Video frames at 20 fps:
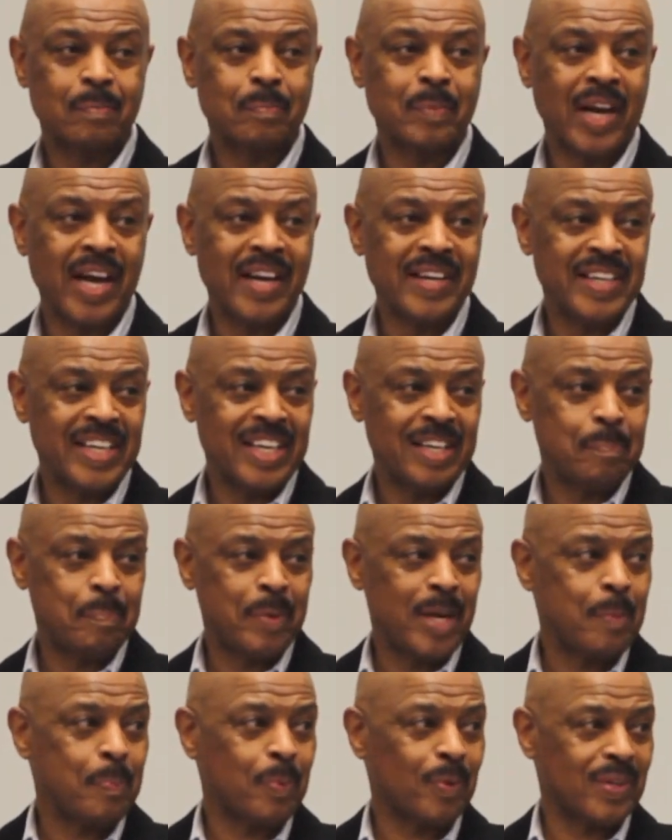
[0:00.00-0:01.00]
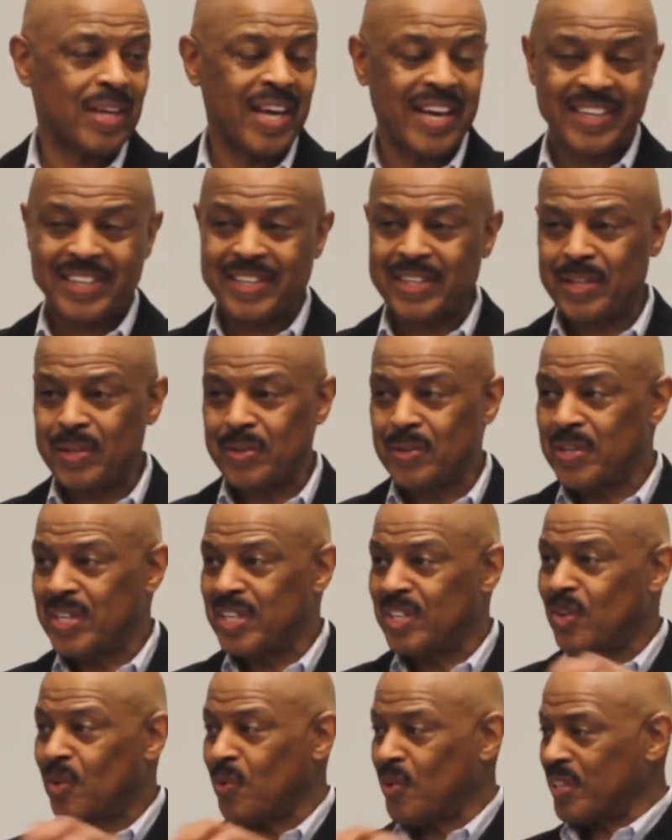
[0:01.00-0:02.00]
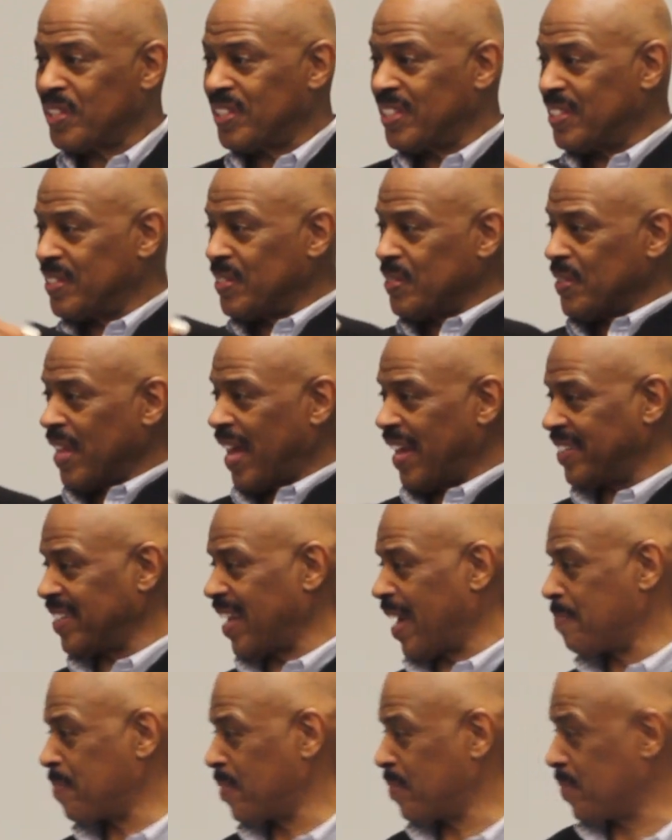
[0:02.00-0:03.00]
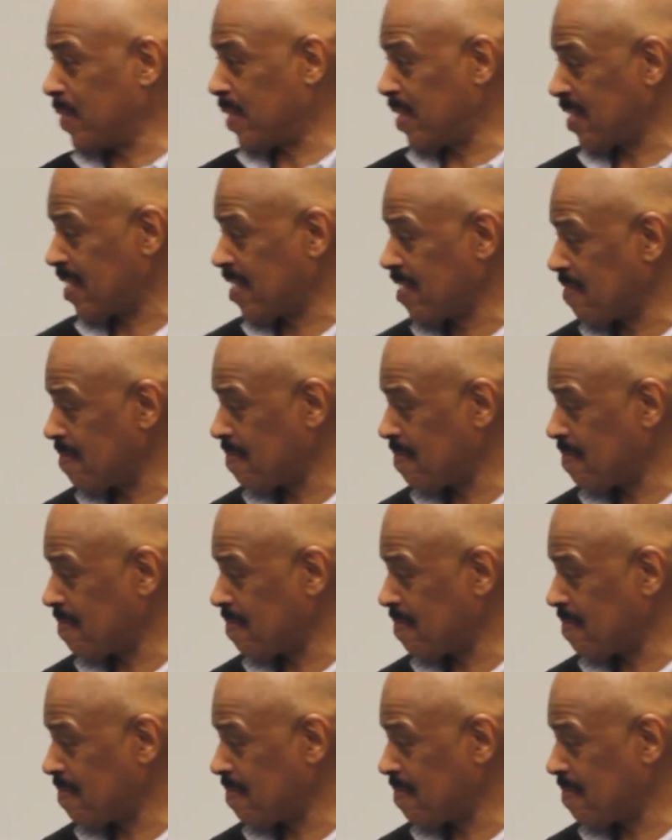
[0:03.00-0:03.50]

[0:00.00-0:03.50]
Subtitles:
but I need people like you in order to do that type of work.